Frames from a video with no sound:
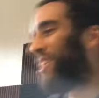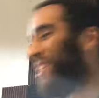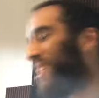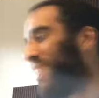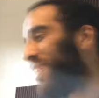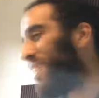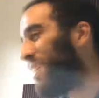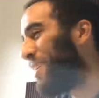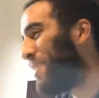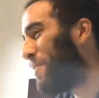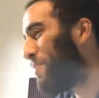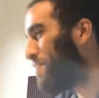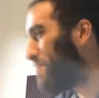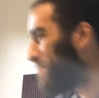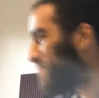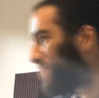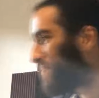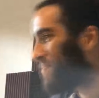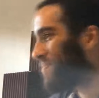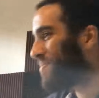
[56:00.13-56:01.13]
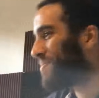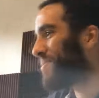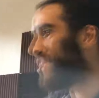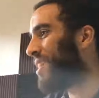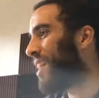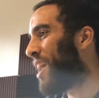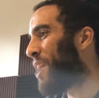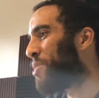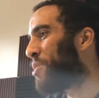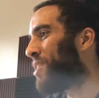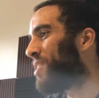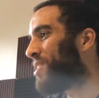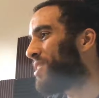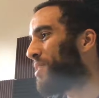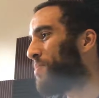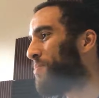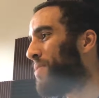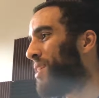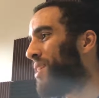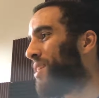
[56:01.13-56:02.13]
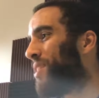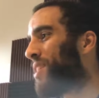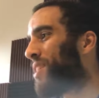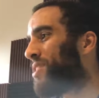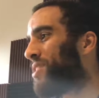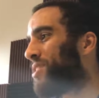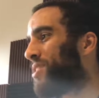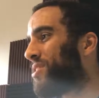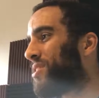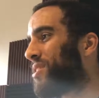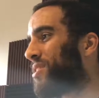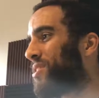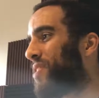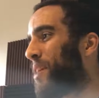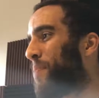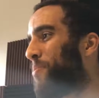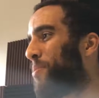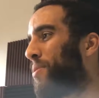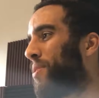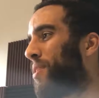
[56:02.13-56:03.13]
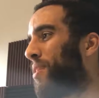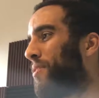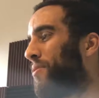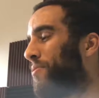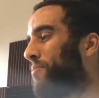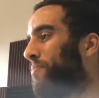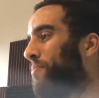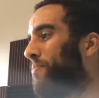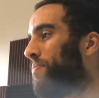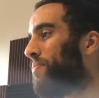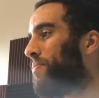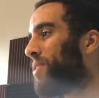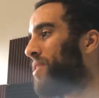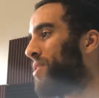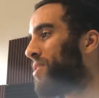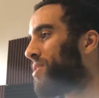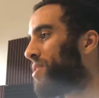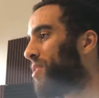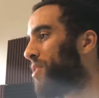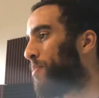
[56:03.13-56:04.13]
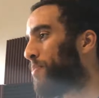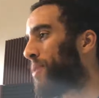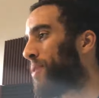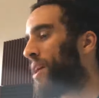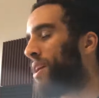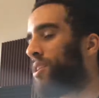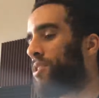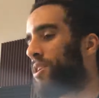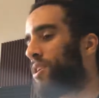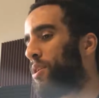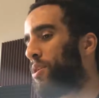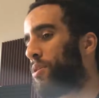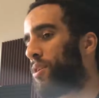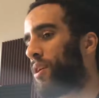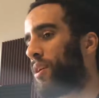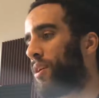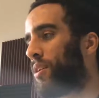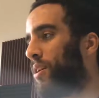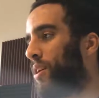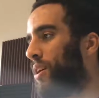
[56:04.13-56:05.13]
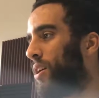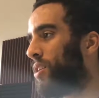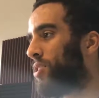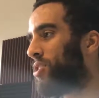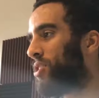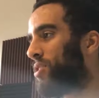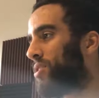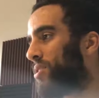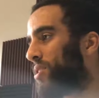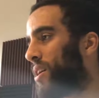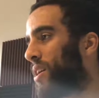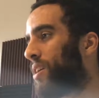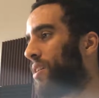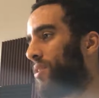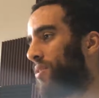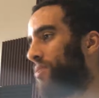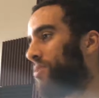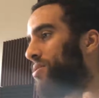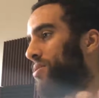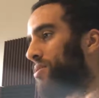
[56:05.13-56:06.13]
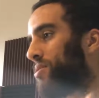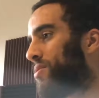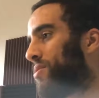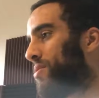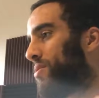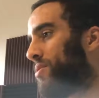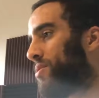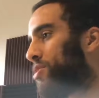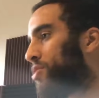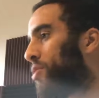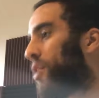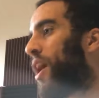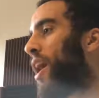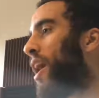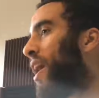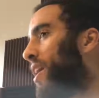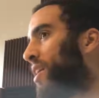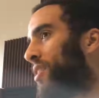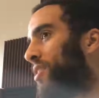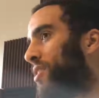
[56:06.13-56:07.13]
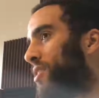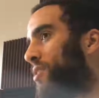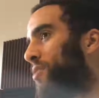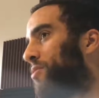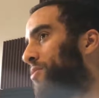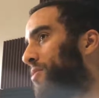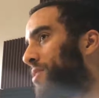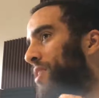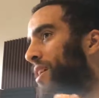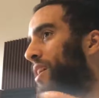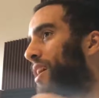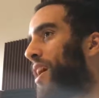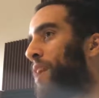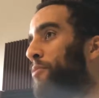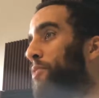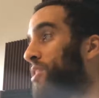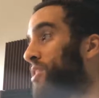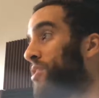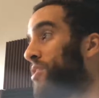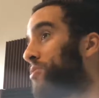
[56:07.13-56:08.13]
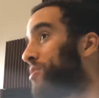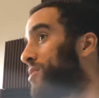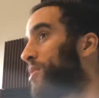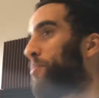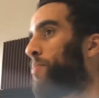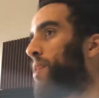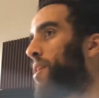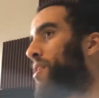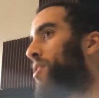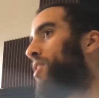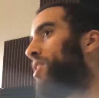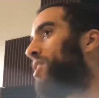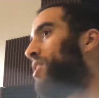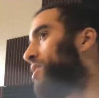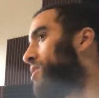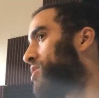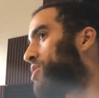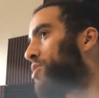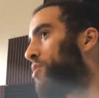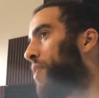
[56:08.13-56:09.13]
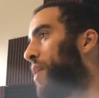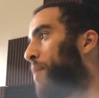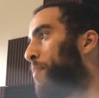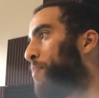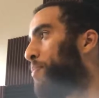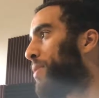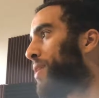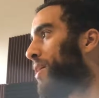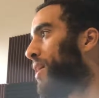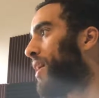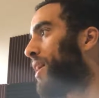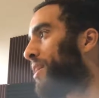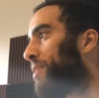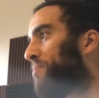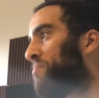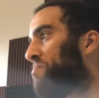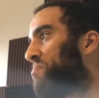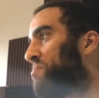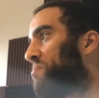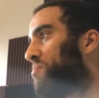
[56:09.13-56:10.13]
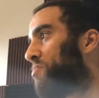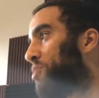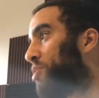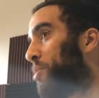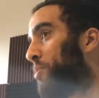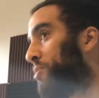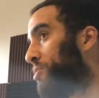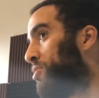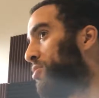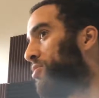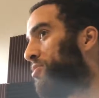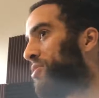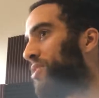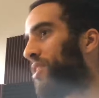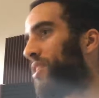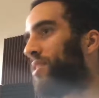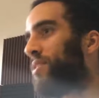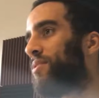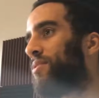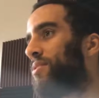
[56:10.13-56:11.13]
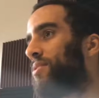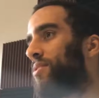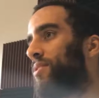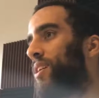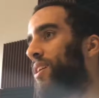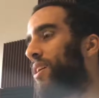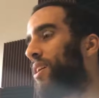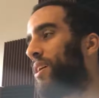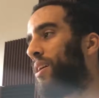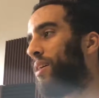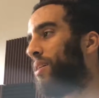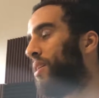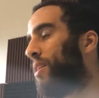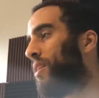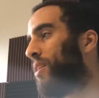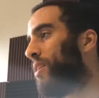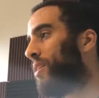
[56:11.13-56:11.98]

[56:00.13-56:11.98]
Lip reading: it. I think to me that's just an example of, and this can apply to anything, just try, Like I reached out to the mayor, he didn't show up, but Global News did. Yeah.